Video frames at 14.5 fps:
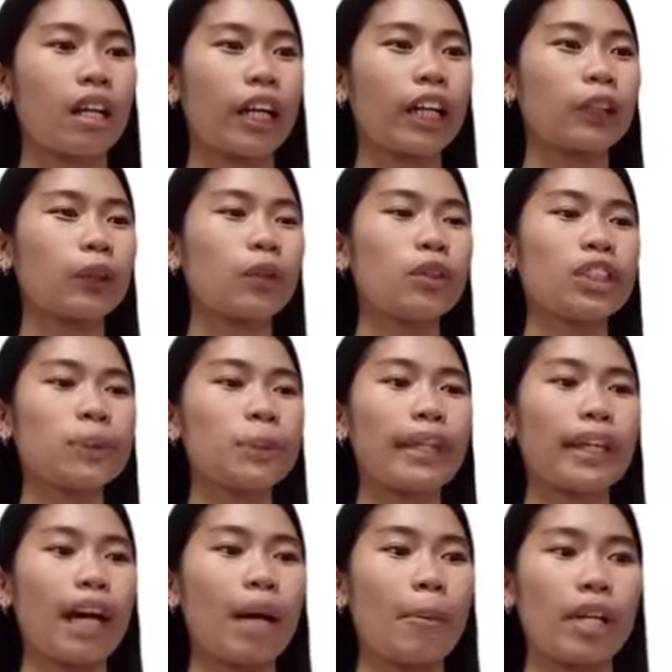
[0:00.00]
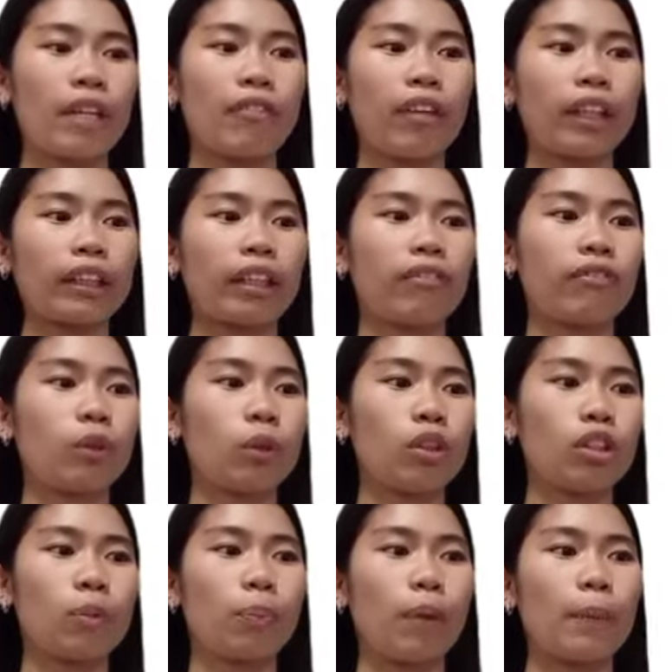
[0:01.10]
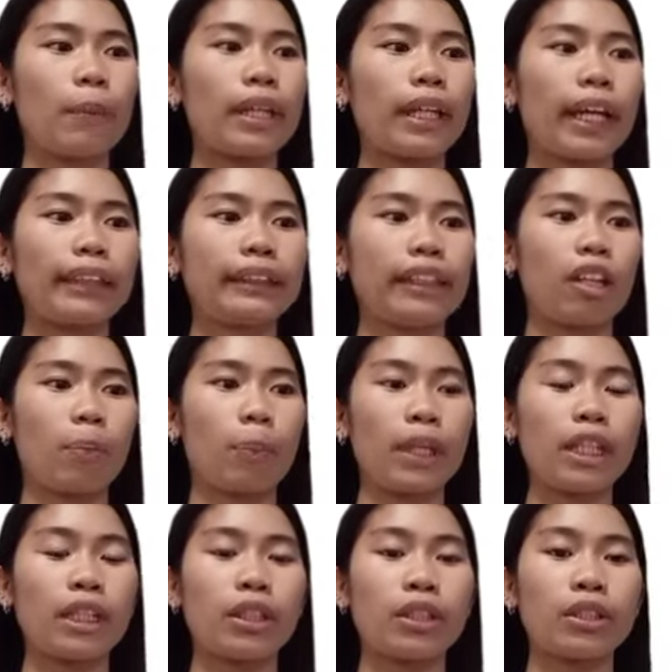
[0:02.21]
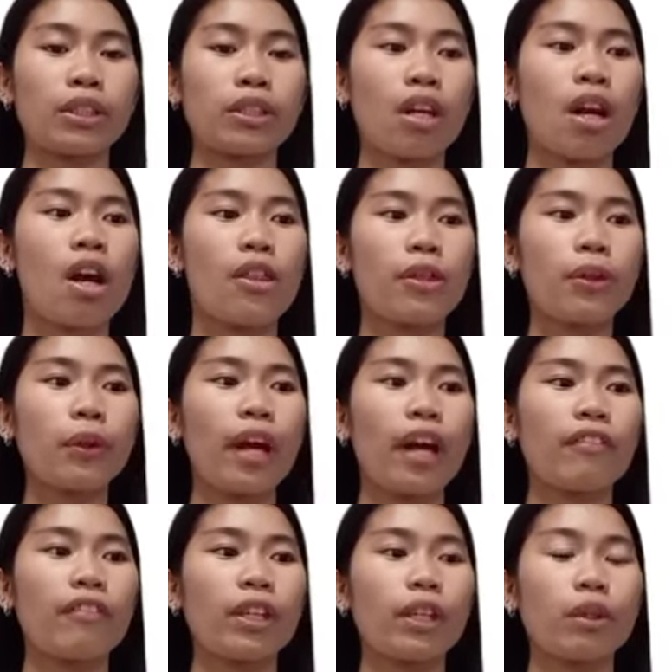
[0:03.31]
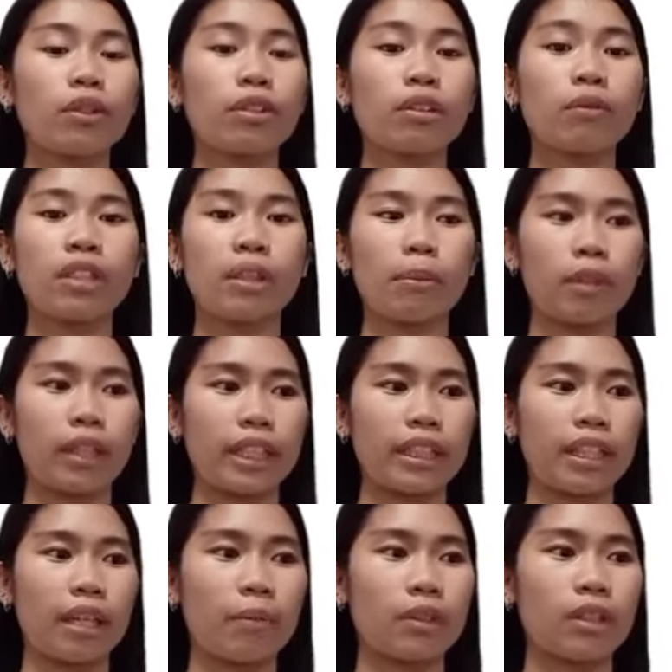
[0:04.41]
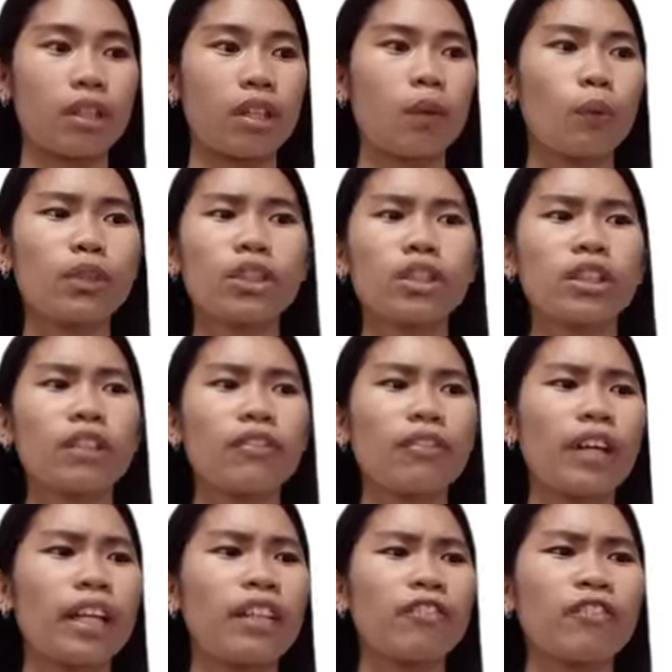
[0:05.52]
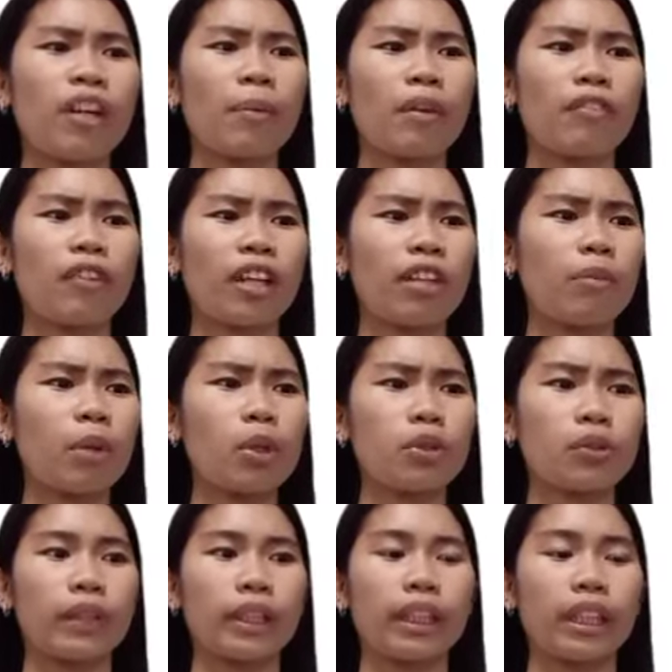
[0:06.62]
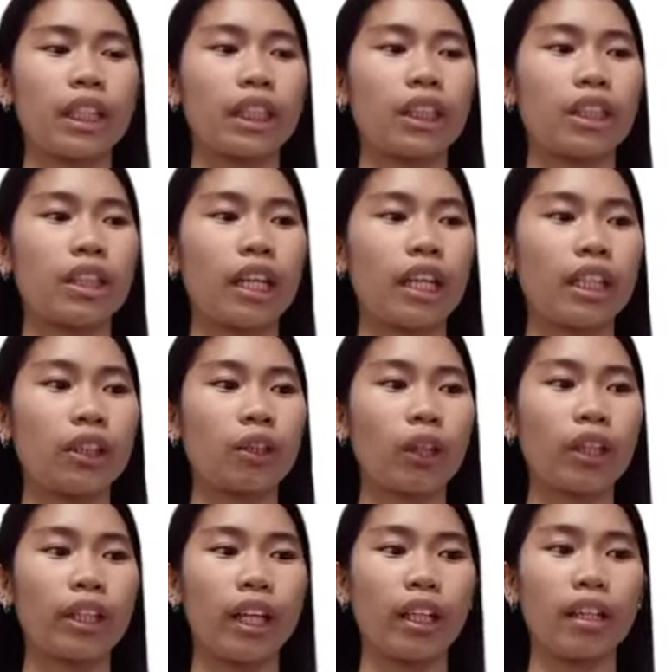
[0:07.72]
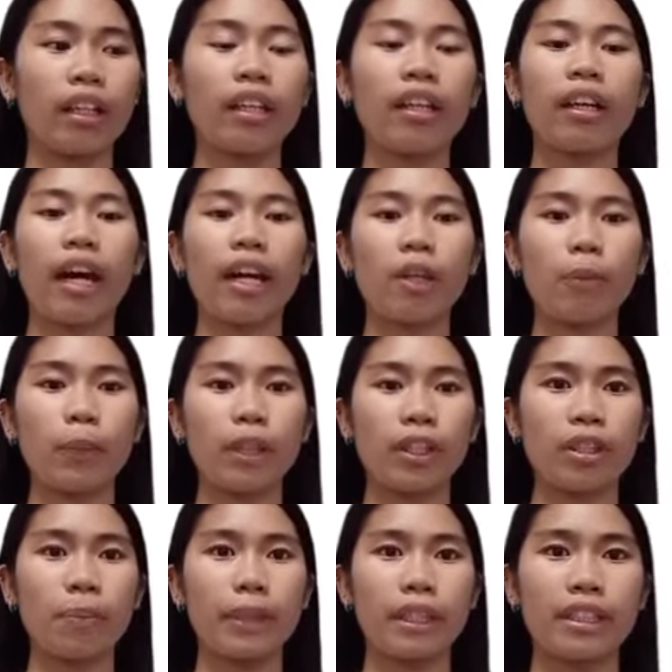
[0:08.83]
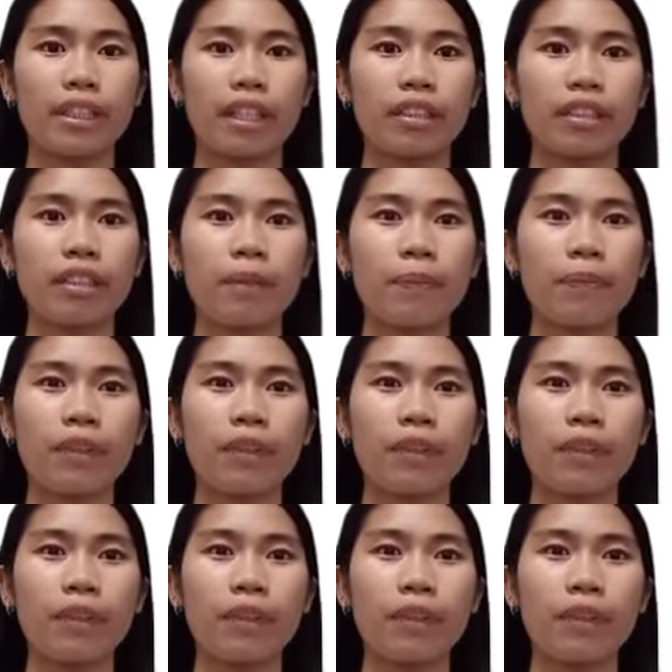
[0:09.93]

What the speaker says: Cartoons become an effective tool of publicizing opinions through heavy use of symbolisms, which is different from a verbose written editorial and opinion pieces.